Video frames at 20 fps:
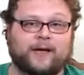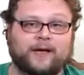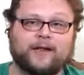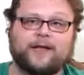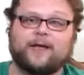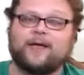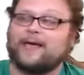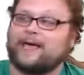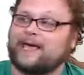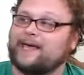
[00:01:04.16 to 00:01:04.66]
bad.
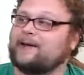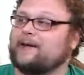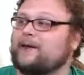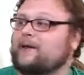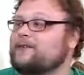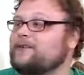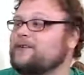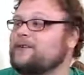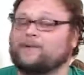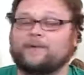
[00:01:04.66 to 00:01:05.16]
And it
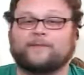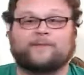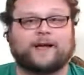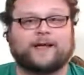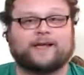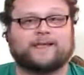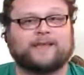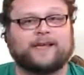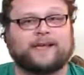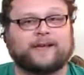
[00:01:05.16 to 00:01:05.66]
also
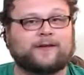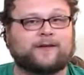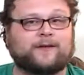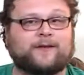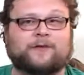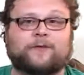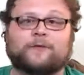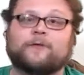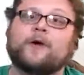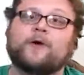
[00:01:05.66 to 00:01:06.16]
provides that
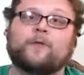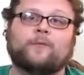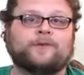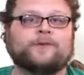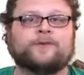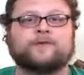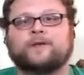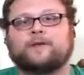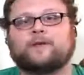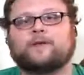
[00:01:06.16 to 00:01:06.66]
clue,
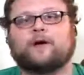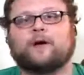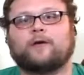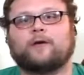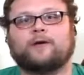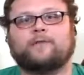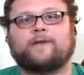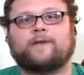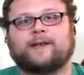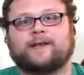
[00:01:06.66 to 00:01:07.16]
which is good
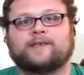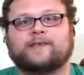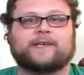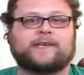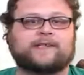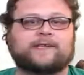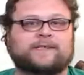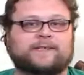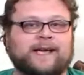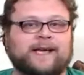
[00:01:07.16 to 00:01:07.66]
card advantage
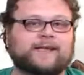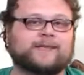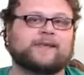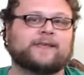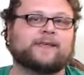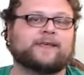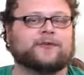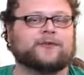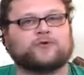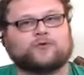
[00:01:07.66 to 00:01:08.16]
against decks
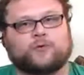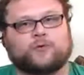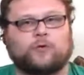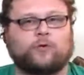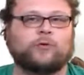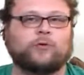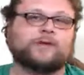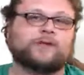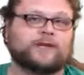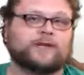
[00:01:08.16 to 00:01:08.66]
like
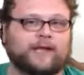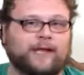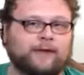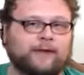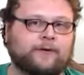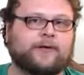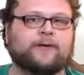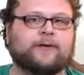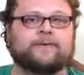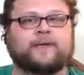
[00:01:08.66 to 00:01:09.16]
Control and
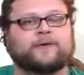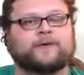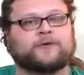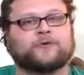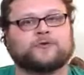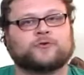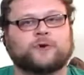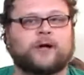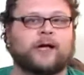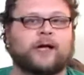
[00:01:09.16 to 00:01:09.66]
Delirium that
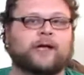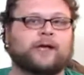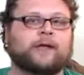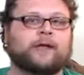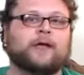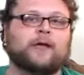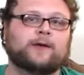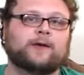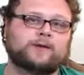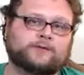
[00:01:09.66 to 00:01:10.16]
you're
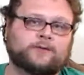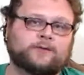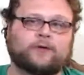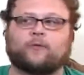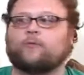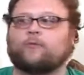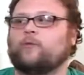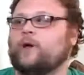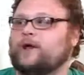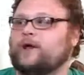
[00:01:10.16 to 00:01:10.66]
trying to sort
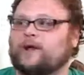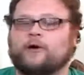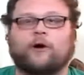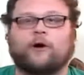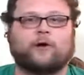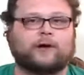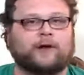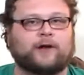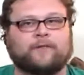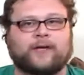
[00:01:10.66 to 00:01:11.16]
of win a
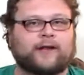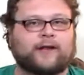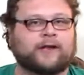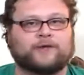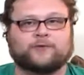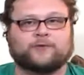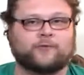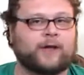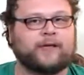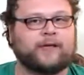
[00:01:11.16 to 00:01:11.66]
card
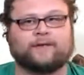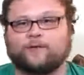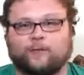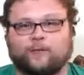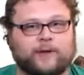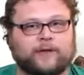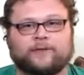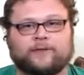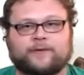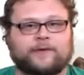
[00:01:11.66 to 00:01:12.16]
advantage race
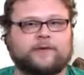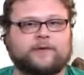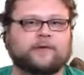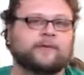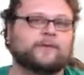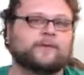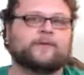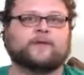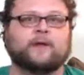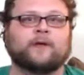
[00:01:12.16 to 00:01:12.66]
with,
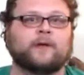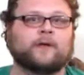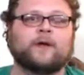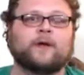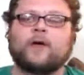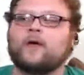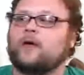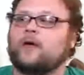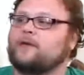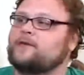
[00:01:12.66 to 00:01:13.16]
too. So,
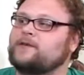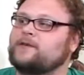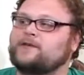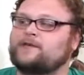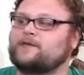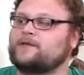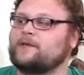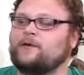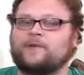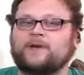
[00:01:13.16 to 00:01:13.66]

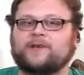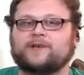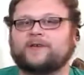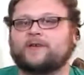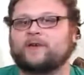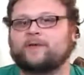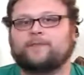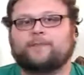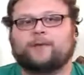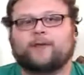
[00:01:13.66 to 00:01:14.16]
just so
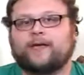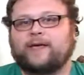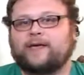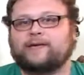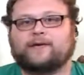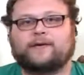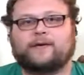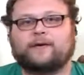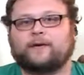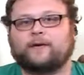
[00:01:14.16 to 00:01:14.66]
much good play.
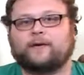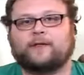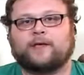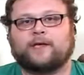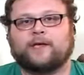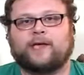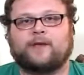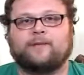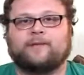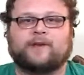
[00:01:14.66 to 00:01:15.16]
It's good
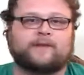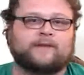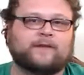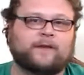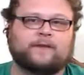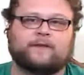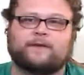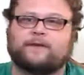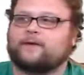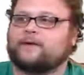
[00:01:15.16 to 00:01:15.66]
early game, and it's
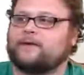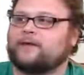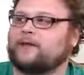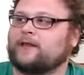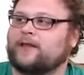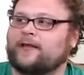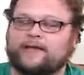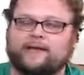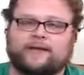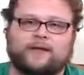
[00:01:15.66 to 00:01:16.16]
also good,
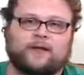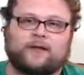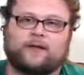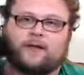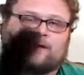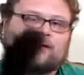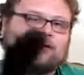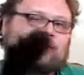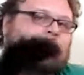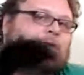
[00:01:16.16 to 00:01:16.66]
like,
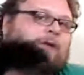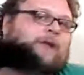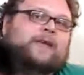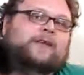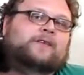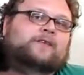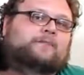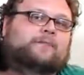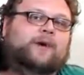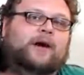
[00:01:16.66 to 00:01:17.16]
turn
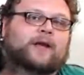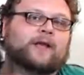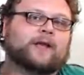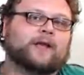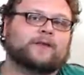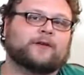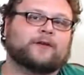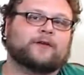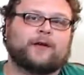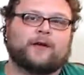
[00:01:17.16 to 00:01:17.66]
8, body
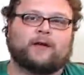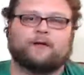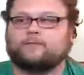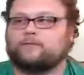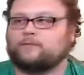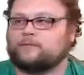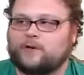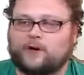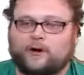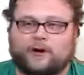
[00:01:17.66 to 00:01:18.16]
on the
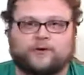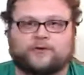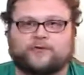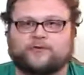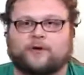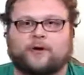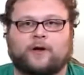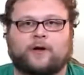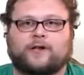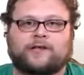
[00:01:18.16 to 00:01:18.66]
ground, card
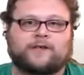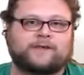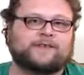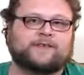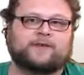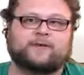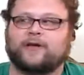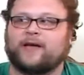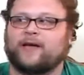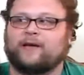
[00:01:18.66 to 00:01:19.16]
drawn, and you
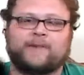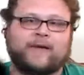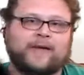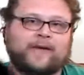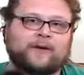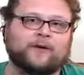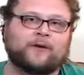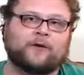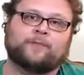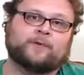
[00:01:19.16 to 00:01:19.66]
still got
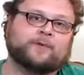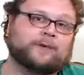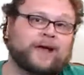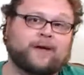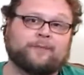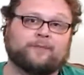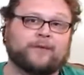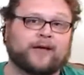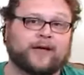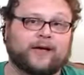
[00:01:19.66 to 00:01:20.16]
mana open.
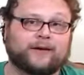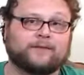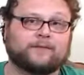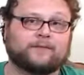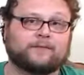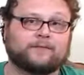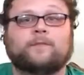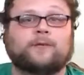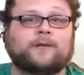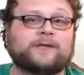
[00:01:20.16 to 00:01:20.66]
Not bad.
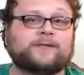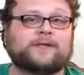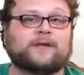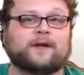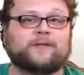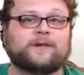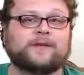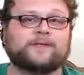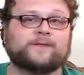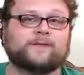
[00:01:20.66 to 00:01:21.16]
Let's
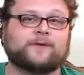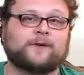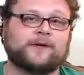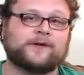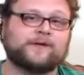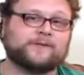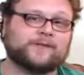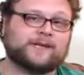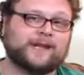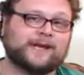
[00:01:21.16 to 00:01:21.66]
talk about some
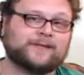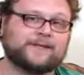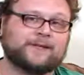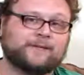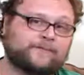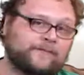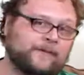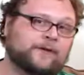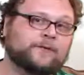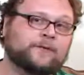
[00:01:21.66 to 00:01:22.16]
creatures that
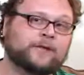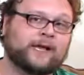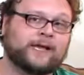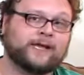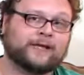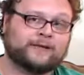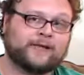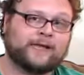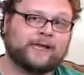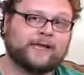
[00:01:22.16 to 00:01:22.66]
actually feel
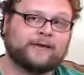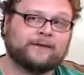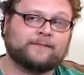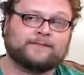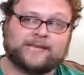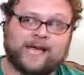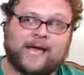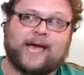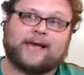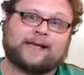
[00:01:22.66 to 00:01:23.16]
like they
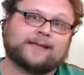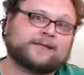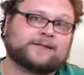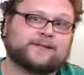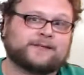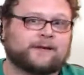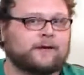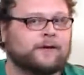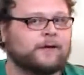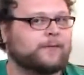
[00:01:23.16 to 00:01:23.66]

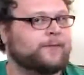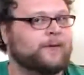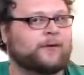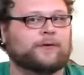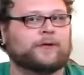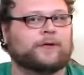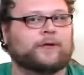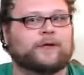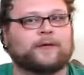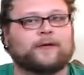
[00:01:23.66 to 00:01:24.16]
tax our
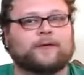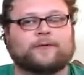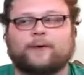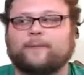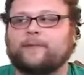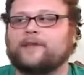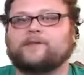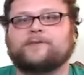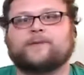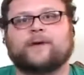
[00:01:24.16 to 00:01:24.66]
opponent. You know,
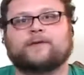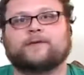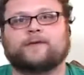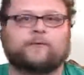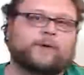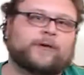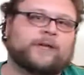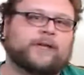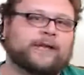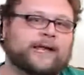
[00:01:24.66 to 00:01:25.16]
Thraben Inspector,
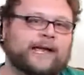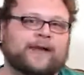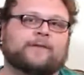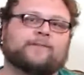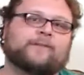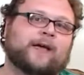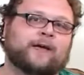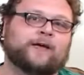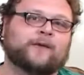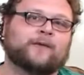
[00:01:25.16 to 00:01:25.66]
we get
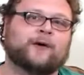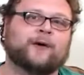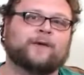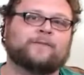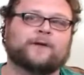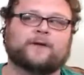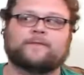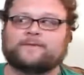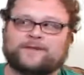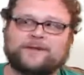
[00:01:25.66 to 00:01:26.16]
added value
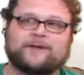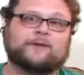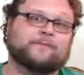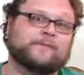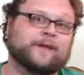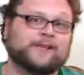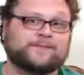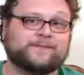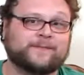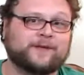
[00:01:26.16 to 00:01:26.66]
off of. It's a good
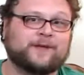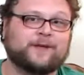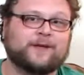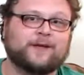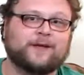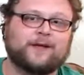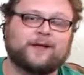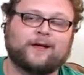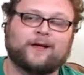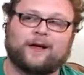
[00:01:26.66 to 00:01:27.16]
investment.
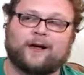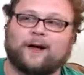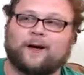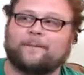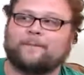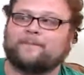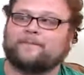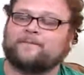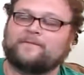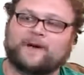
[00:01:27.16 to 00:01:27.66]

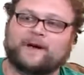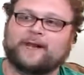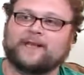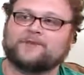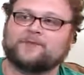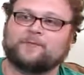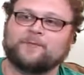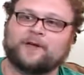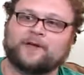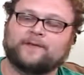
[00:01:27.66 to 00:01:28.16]

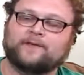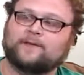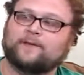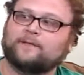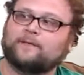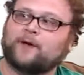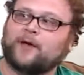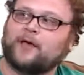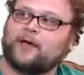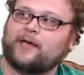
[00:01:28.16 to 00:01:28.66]
Financial puns.
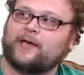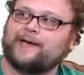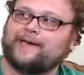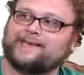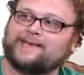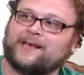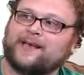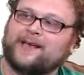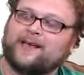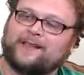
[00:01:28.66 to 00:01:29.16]
But
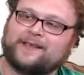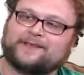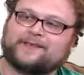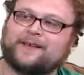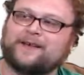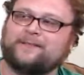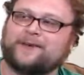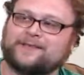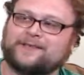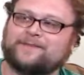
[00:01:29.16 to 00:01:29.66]
let's
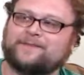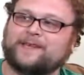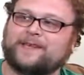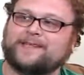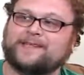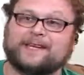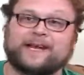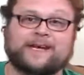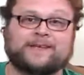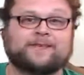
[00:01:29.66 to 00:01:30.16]
talk about some
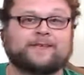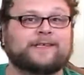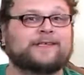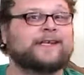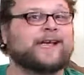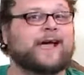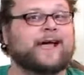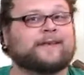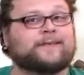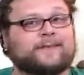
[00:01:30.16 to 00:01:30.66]
things that actually
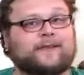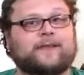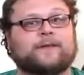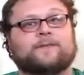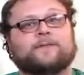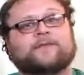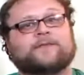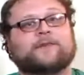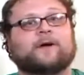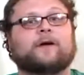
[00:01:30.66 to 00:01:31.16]
tax
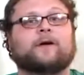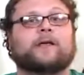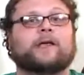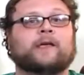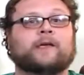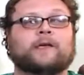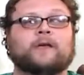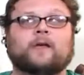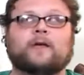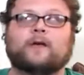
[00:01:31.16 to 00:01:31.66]
them,
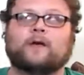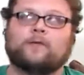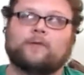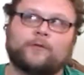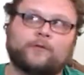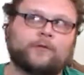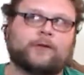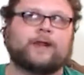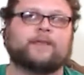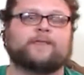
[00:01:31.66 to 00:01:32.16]
starting
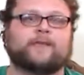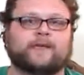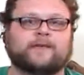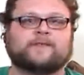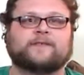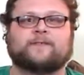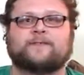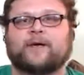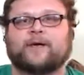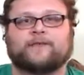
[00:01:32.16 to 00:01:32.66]
with what I think
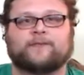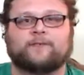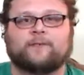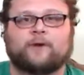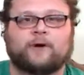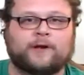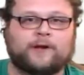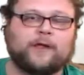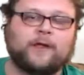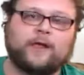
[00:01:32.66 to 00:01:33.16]
is the best
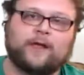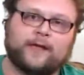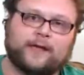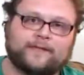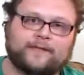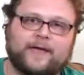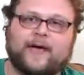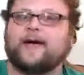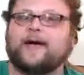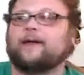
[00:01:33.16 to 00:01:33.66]
one,
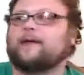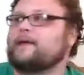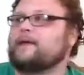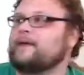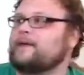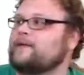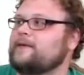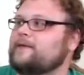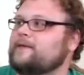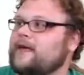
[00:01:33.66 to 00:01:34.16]
and that
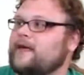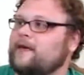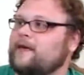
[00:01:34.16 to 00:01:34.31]
is